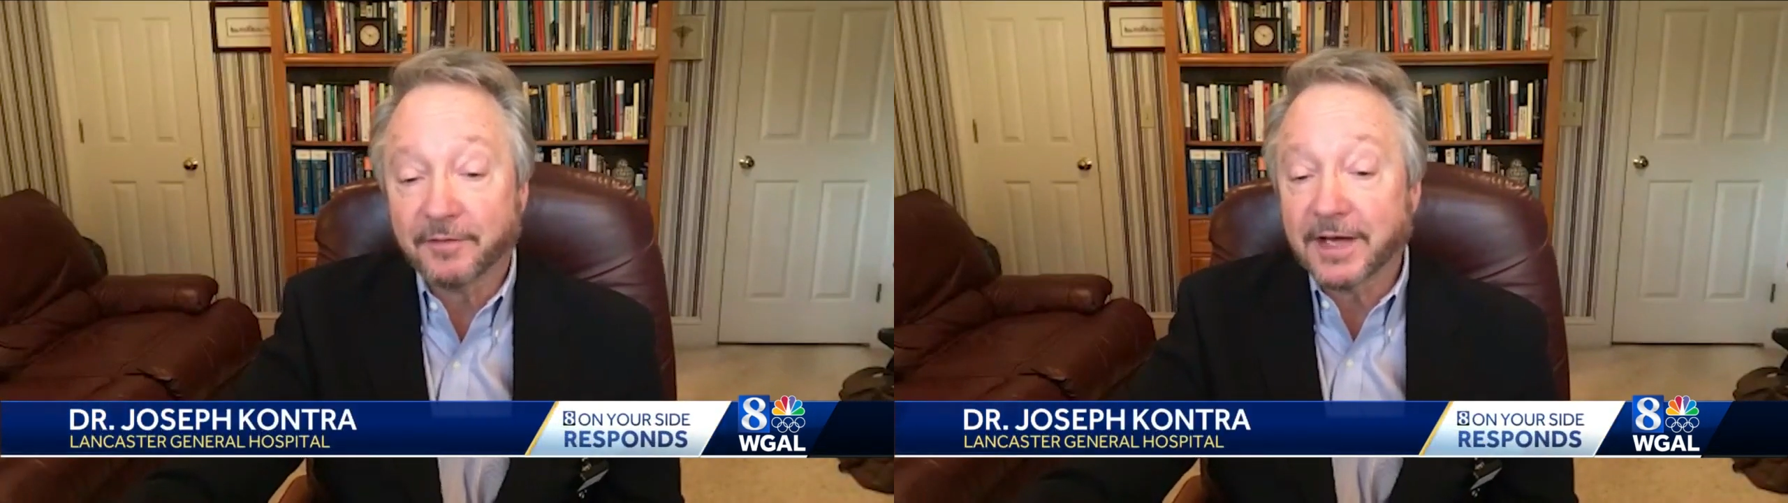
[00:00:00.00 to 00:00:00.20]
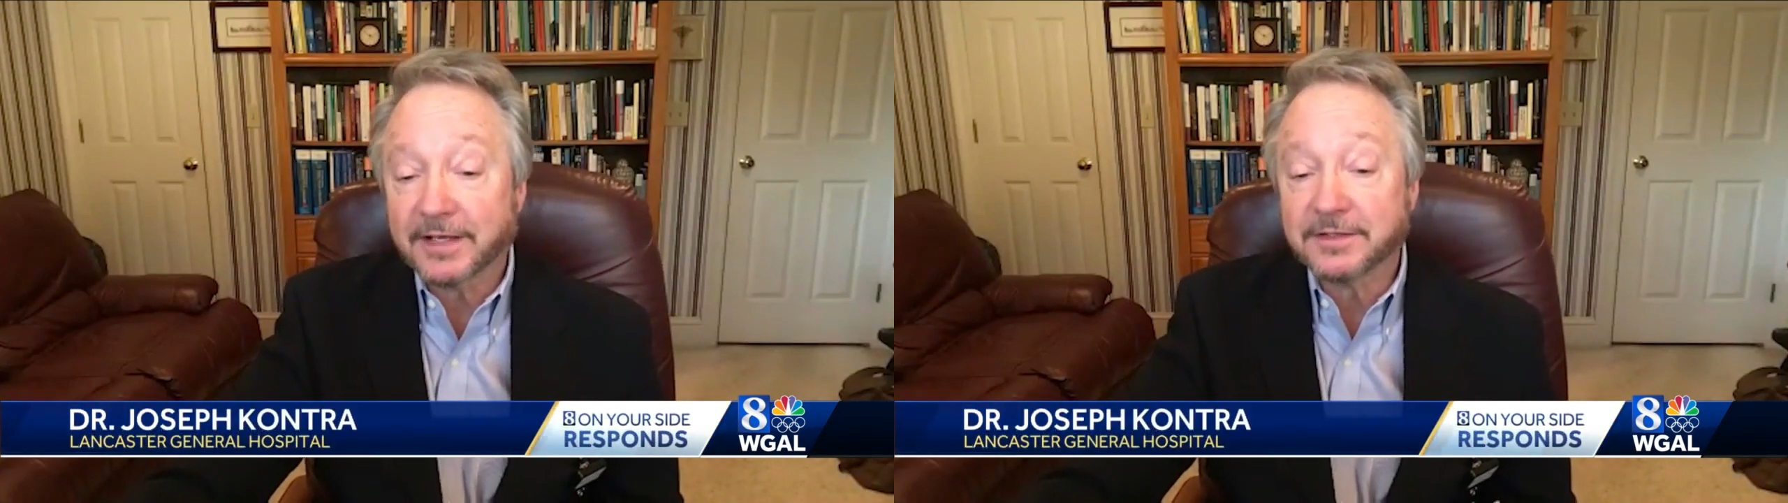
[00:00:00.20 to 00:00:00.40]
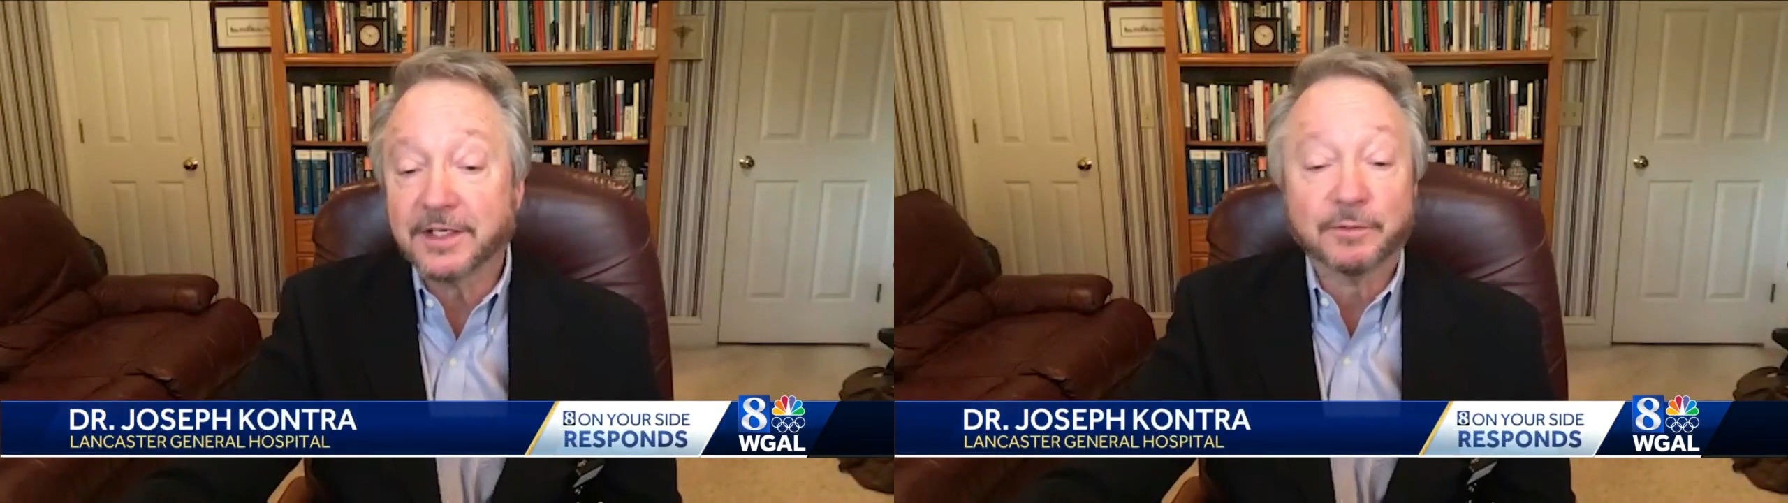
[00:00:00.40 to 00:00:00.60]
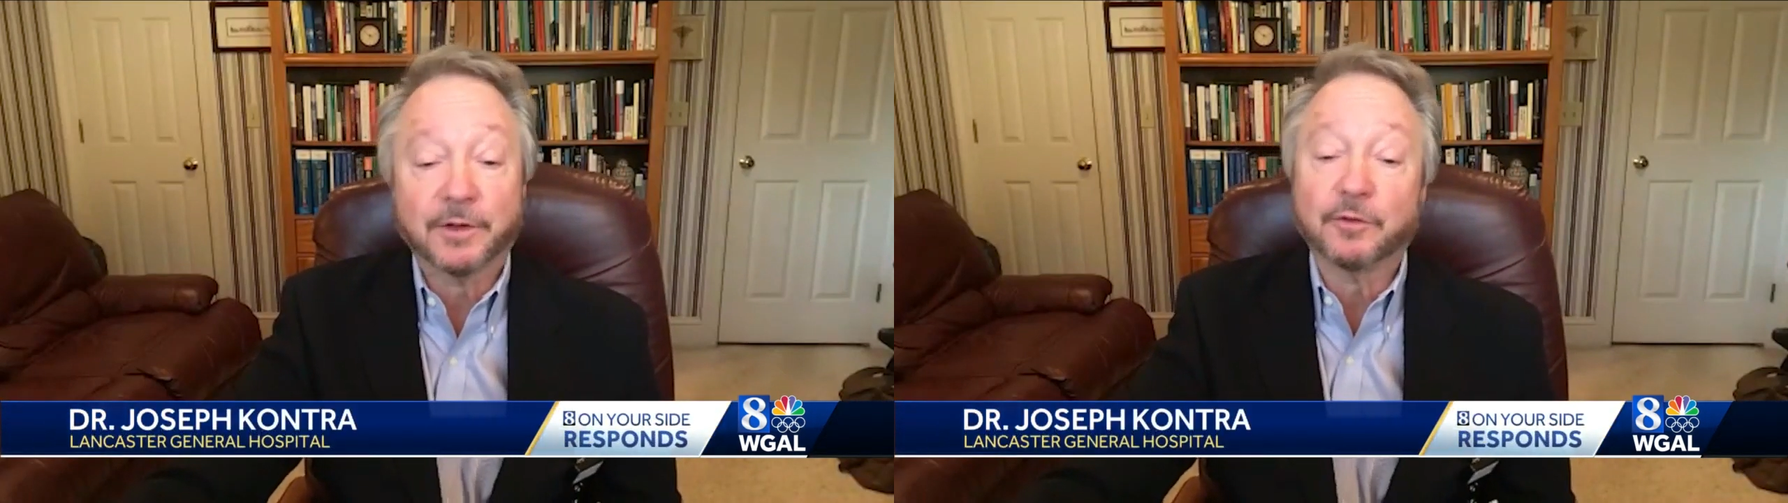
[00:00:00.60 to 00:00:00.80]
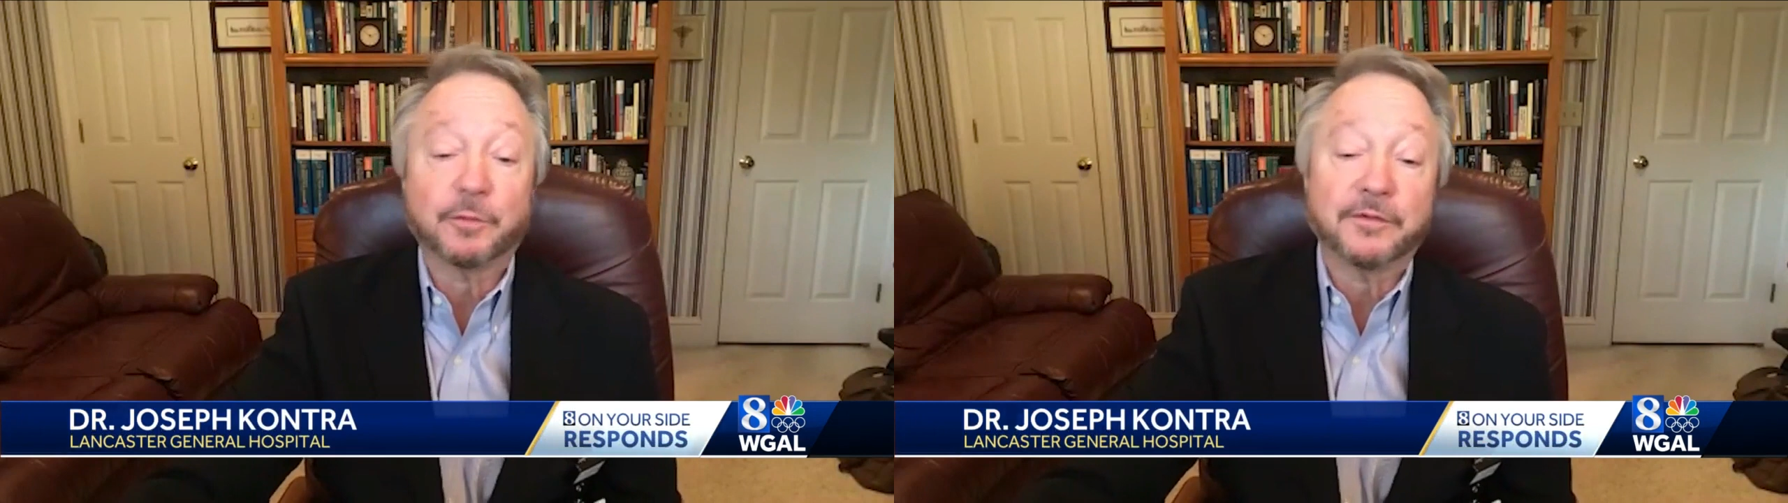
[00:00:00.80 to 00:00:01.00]
a vaccine,
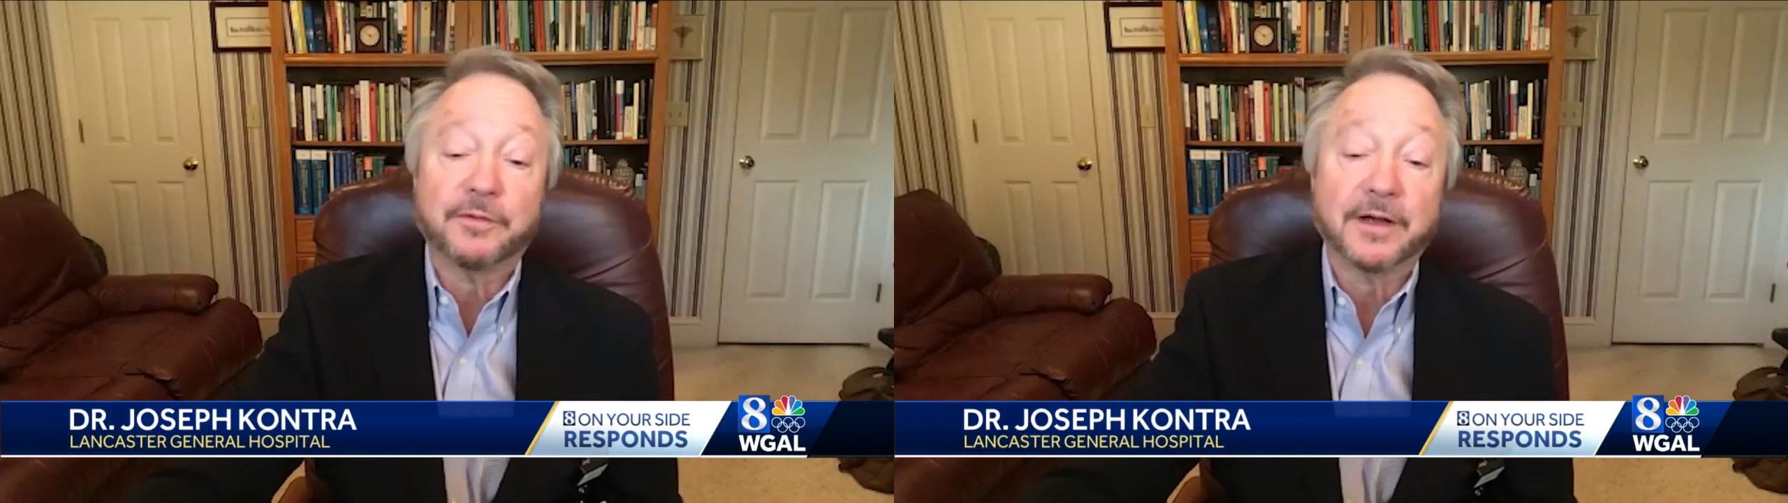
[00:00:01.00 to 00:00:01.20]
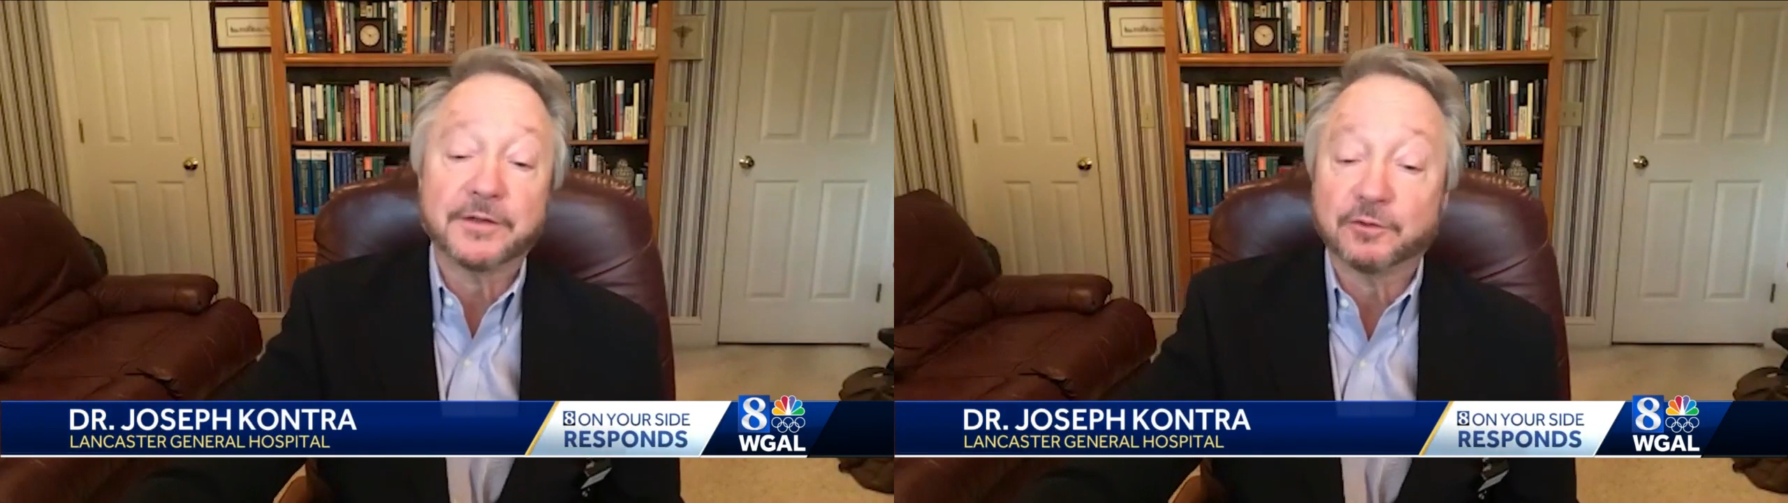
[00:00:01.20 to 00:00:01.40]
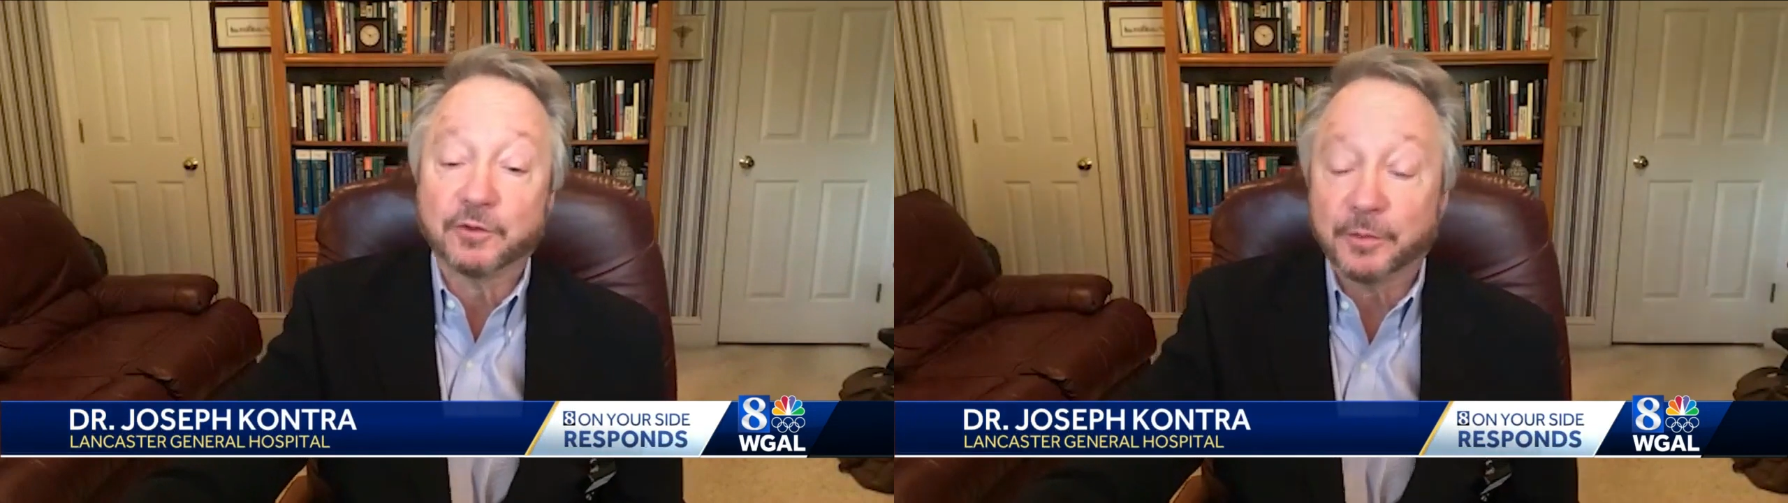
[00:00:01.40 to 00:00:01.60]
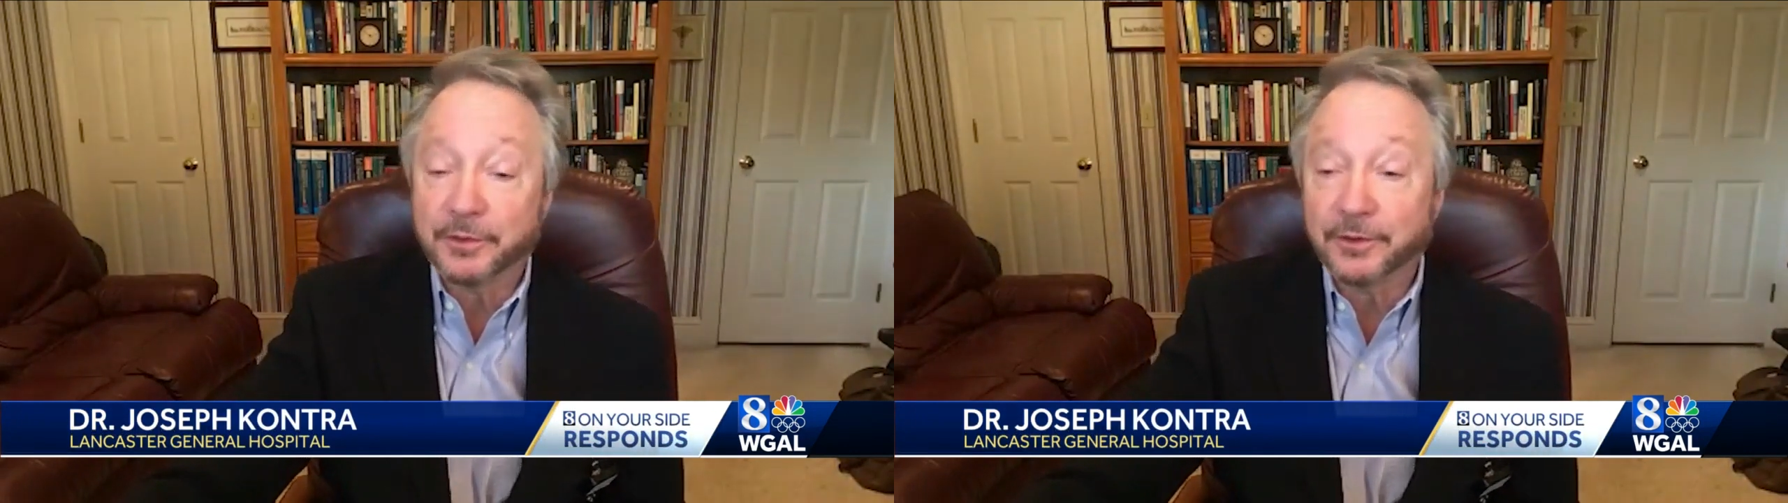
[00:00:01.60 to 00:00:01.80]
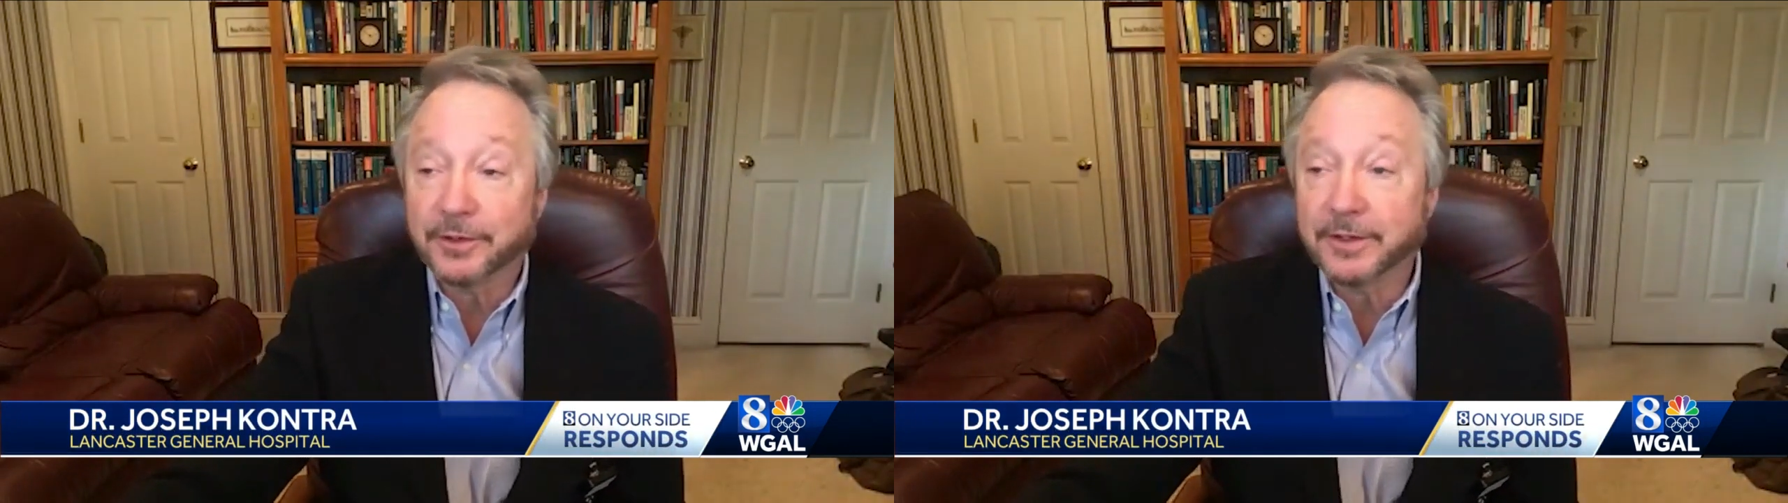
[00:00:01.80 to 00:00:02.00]
whether it be Pfizer or
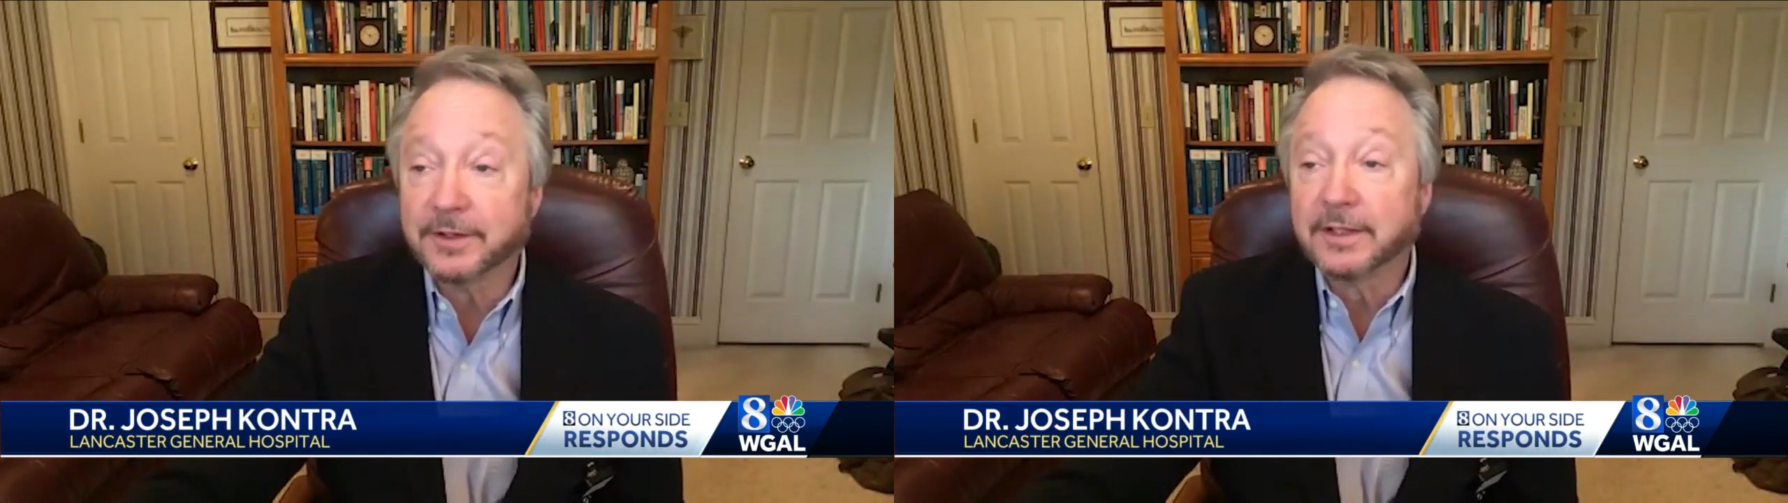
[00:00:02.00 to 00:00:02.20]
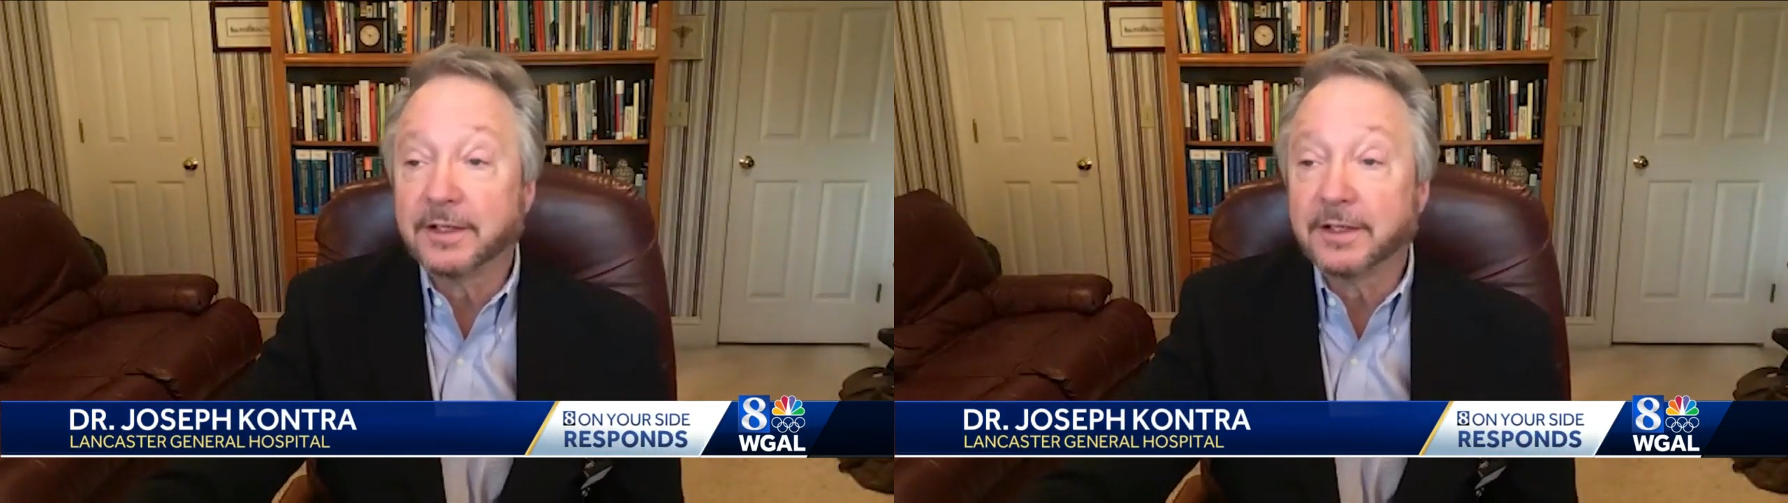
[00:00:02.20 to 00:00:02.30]
Moderna,